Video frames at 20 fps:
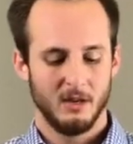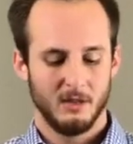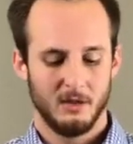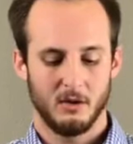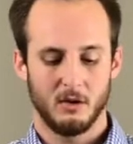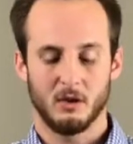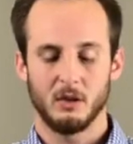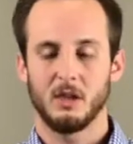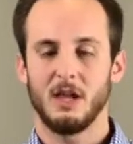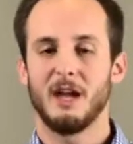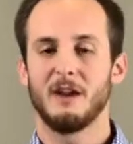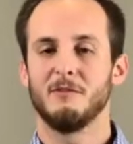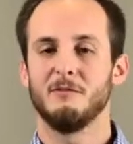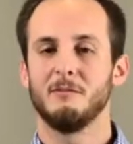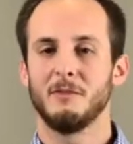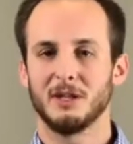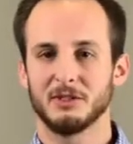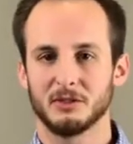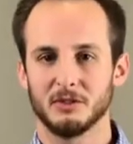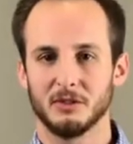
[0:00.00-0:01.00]
There are a lot of
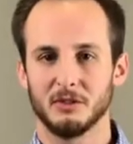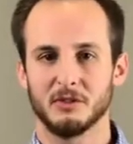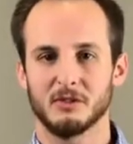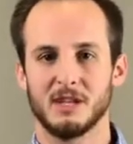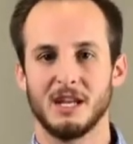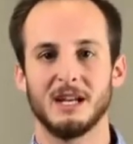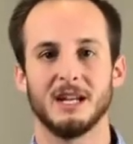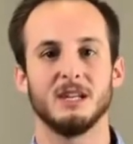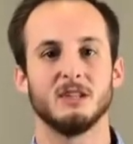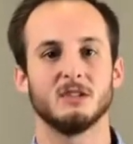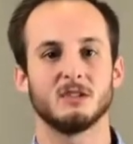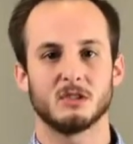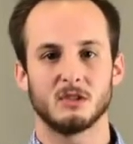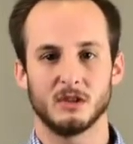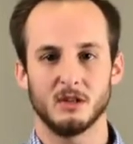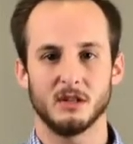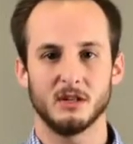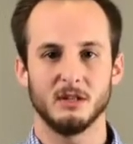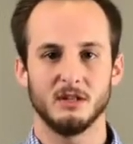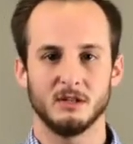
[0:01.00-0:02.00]
muscles that
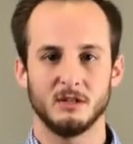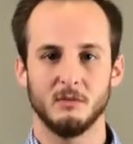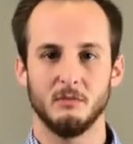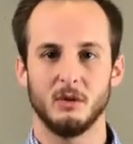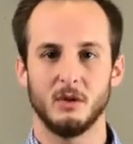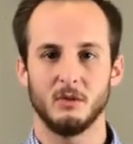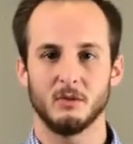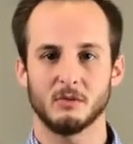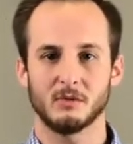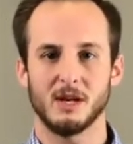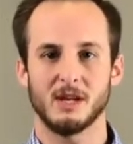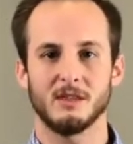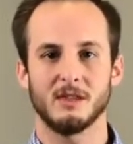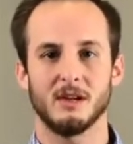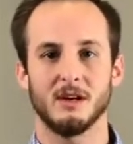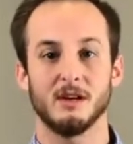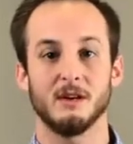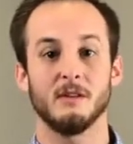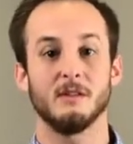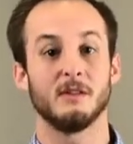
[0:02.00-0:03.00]
insert into bone right
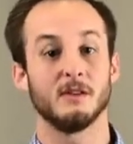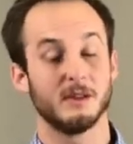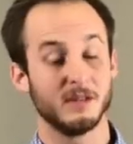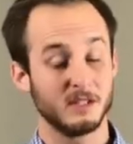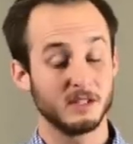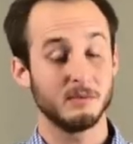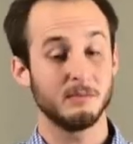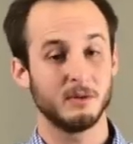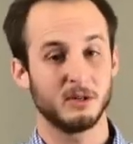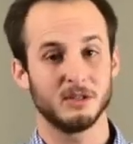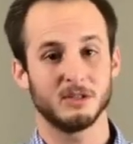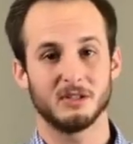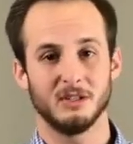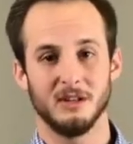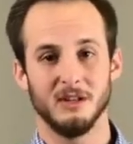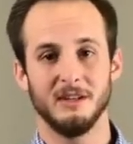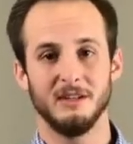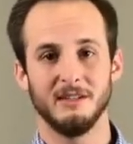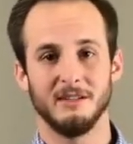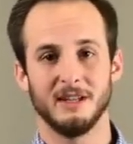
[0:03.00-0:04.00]
there. There is a
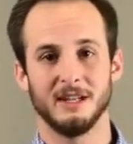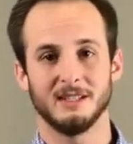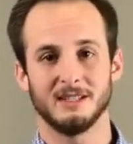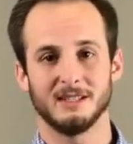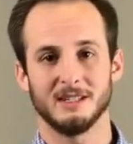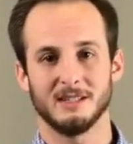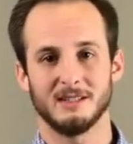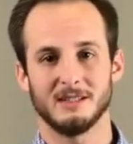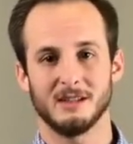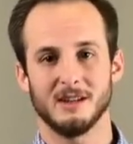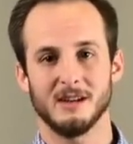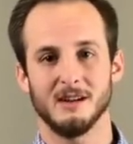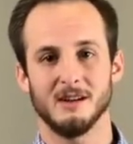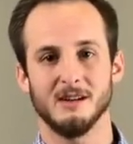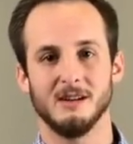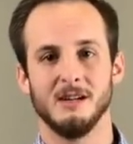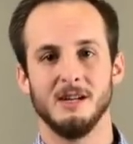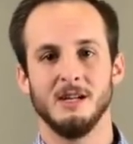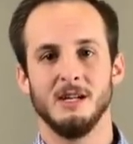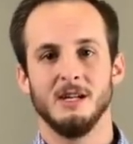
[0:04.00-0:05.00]
bursa that sits
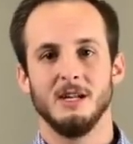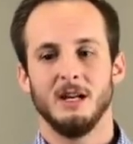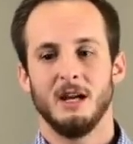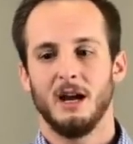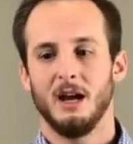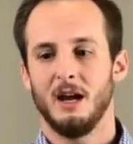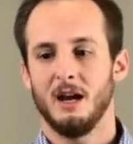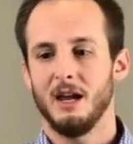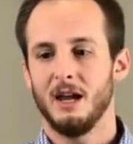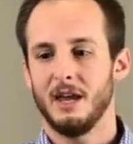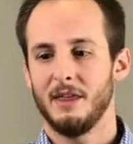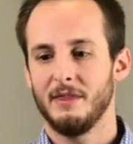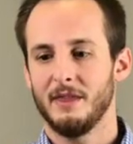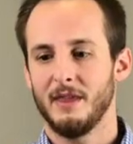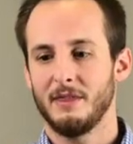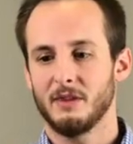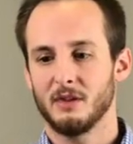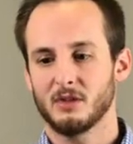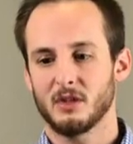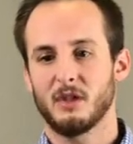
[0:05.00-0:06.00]
there. And
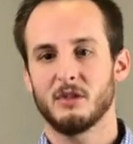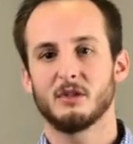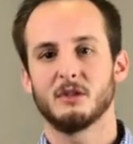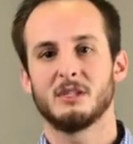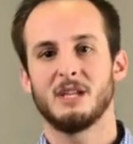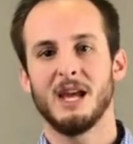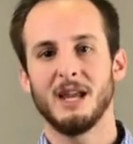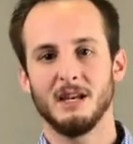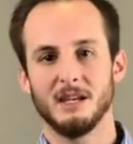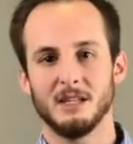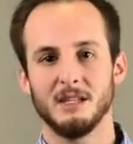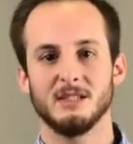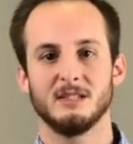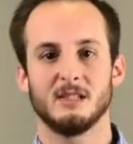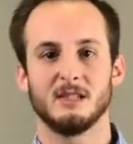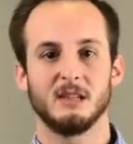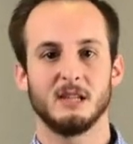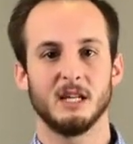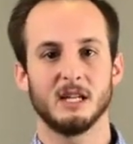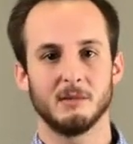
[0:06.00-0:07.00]
then there's other tendons
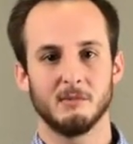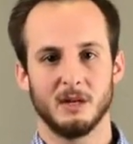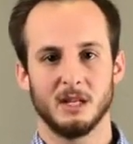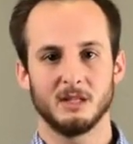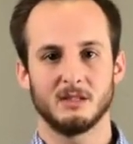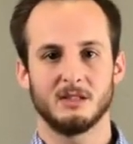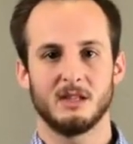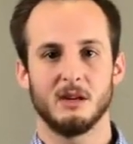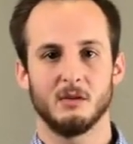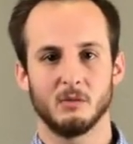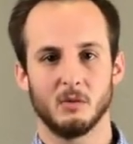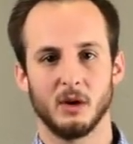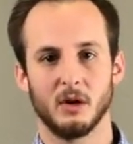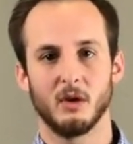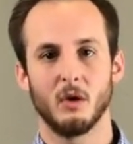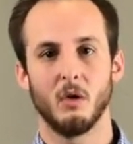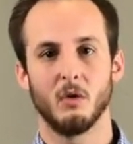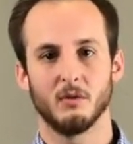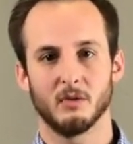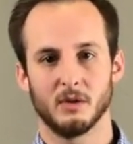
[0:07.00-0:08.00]
and ligaments that run
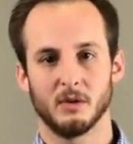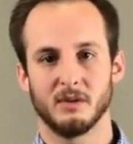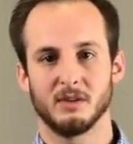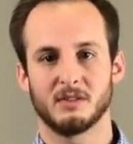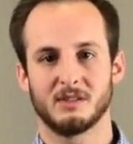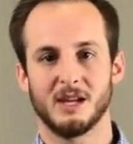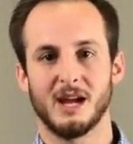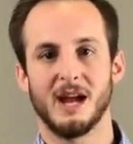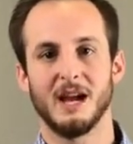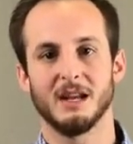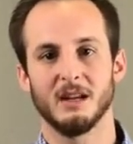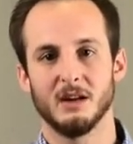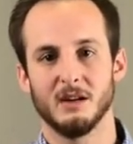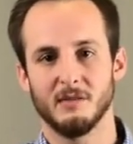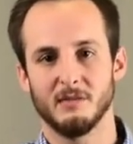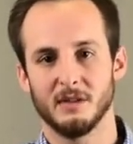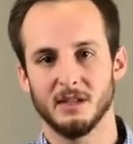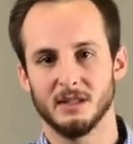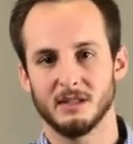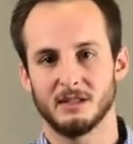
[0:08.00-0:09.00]
over the side
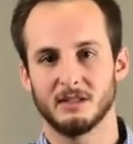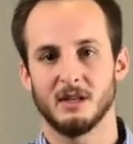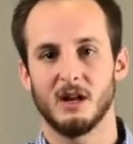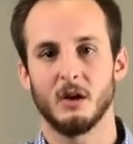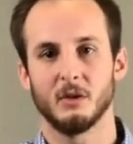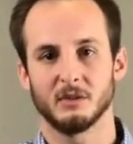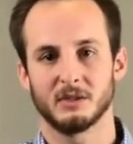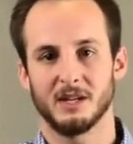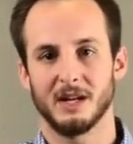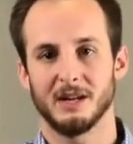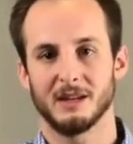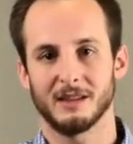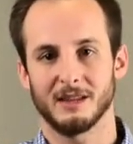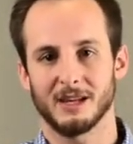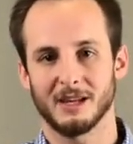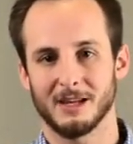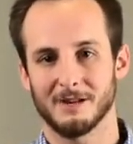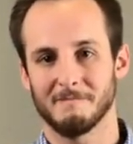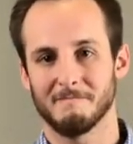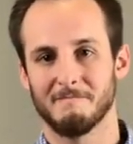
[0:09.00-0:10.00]
of this outside of the
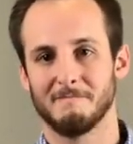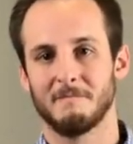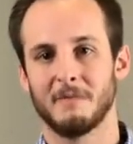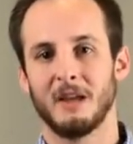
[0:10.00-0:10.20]
hip.